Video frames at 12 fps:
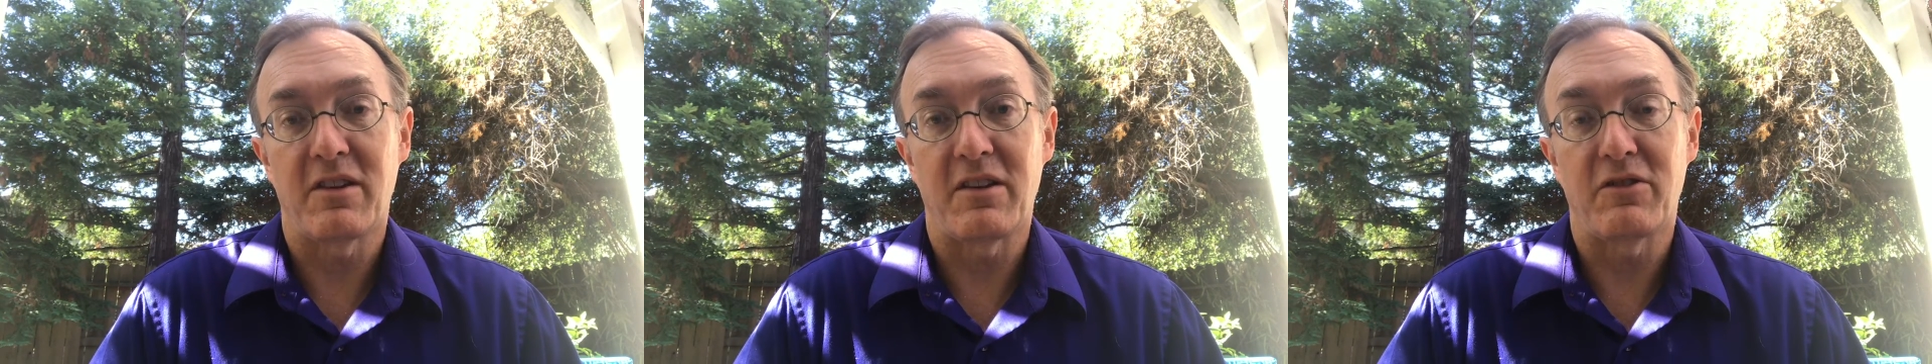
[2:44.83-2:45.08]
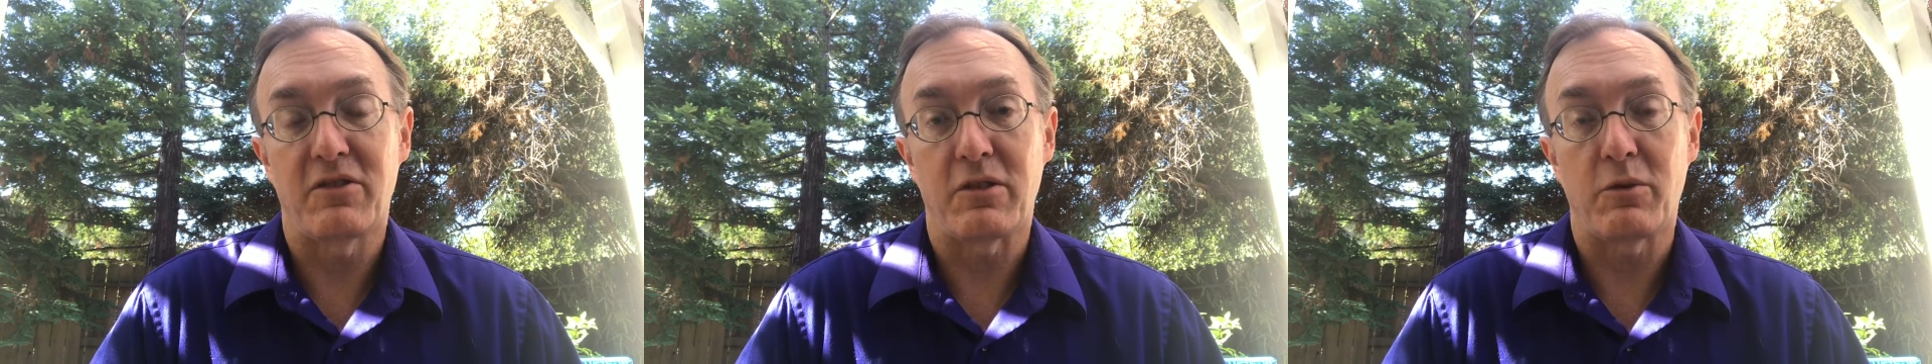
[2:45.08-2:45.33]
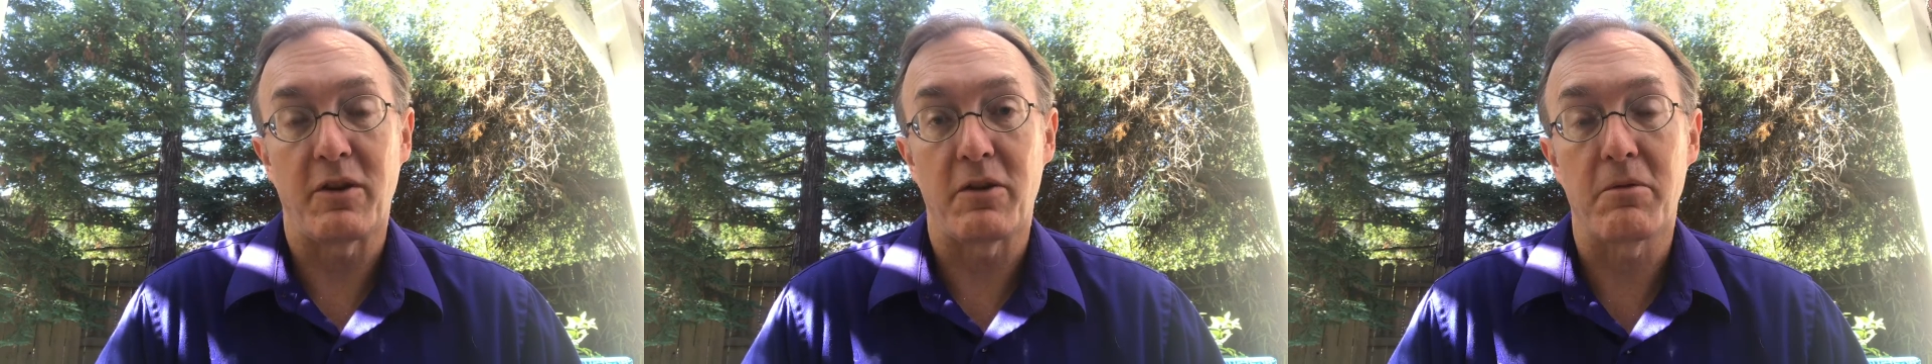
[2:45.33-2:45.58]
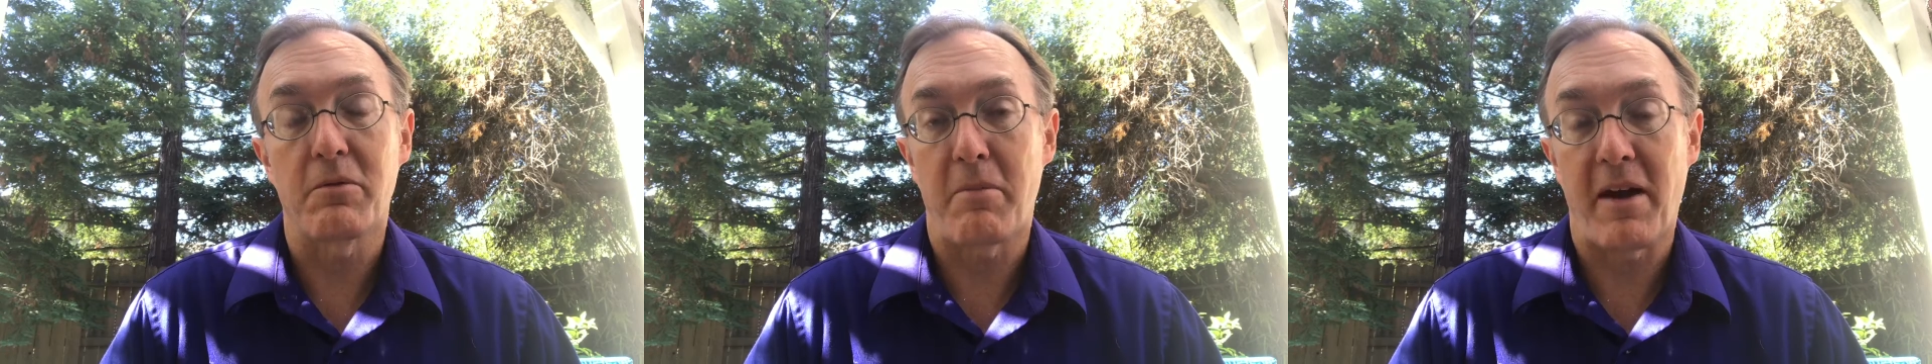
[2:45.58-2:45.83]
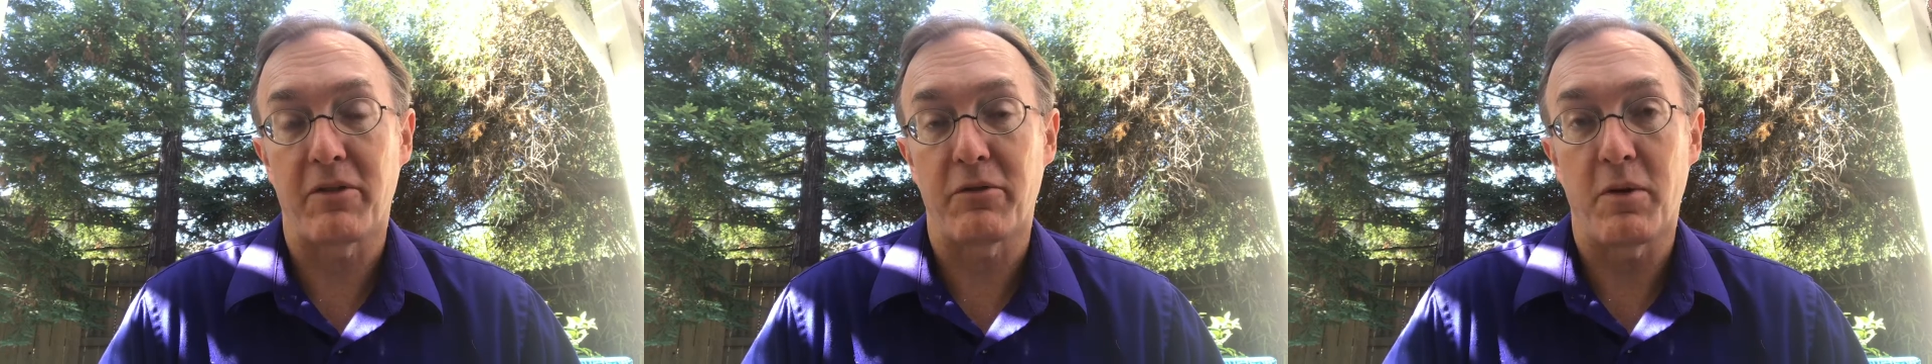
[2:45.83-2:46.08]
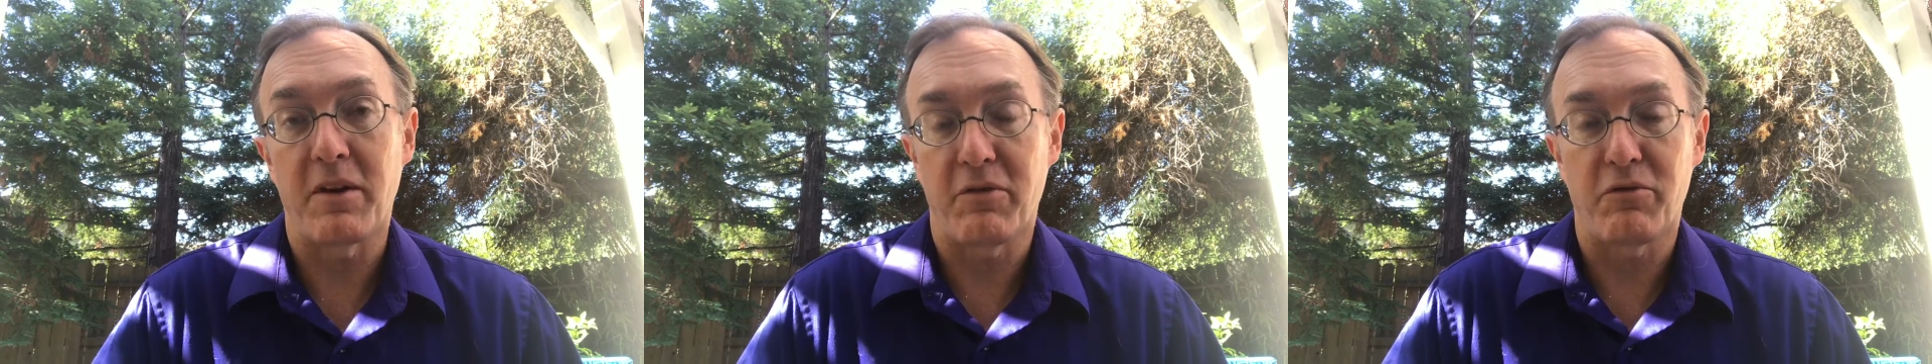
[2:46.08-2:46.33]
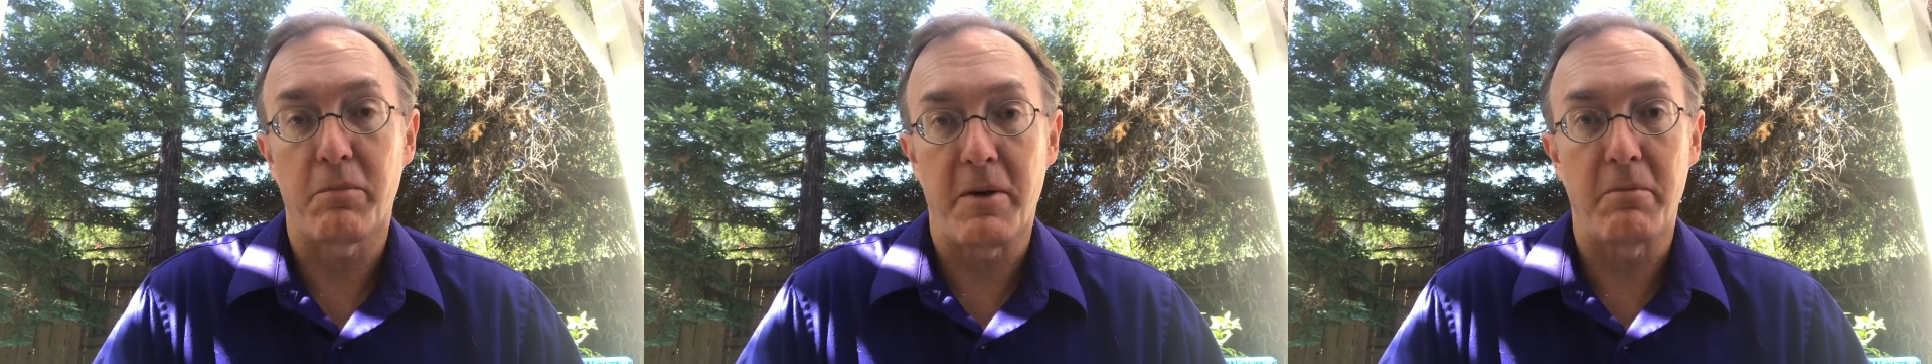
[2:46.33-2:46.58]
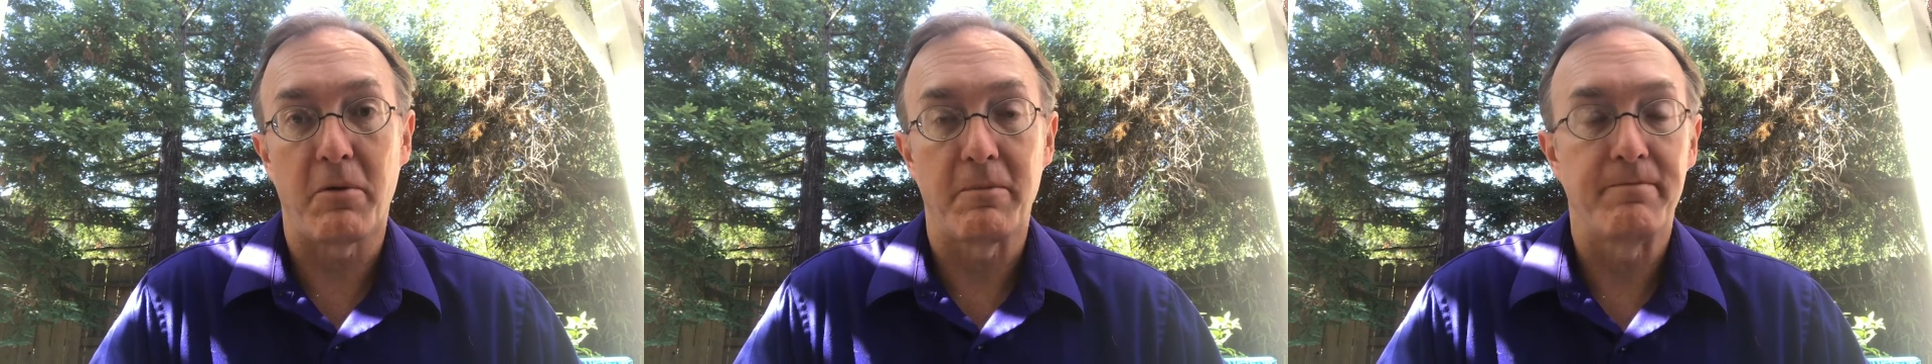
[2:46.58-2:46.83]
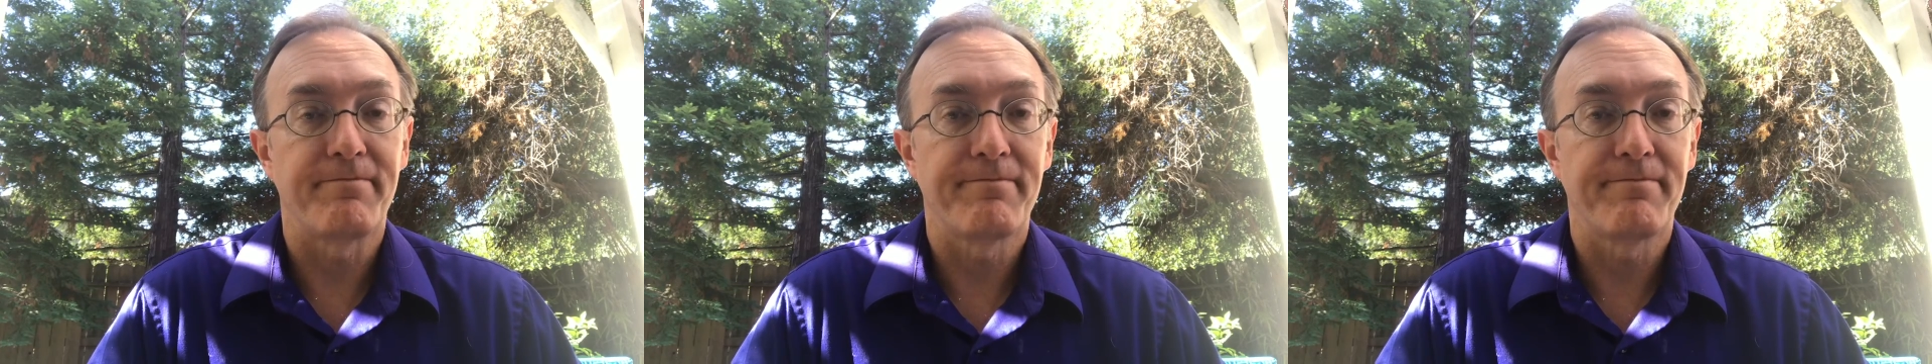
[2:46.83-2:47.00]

and to create a pathway for people.